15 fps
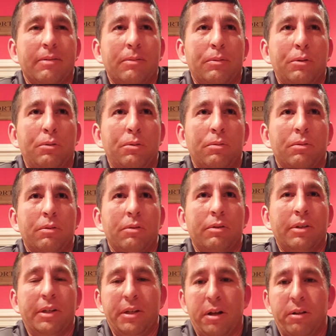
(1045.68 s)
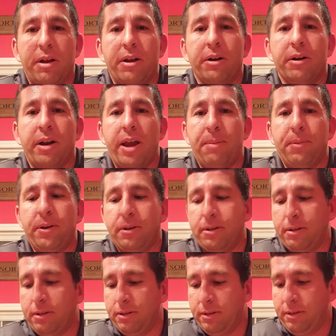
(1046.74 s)
we'll see y'all later and happy
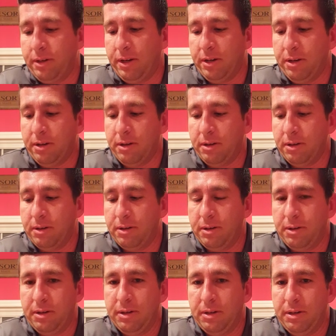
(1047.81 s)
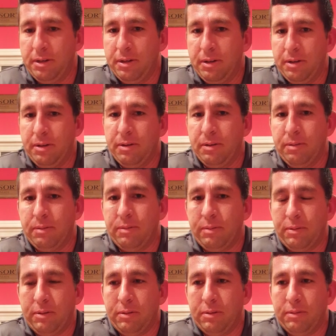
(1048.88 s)
hunting. And uh,
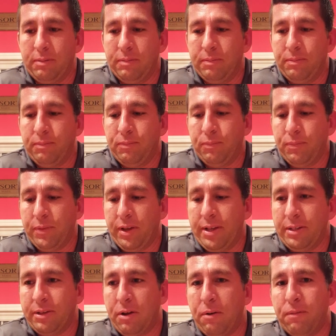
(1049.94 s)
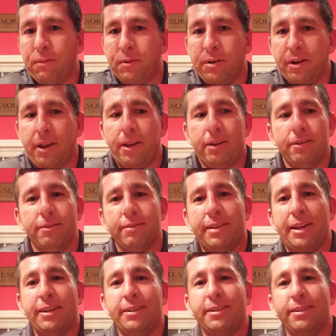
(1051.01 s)
well, uh, that's all for today.
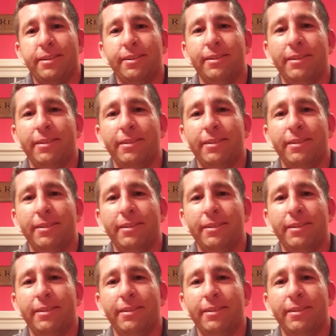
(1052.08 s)
Thanks.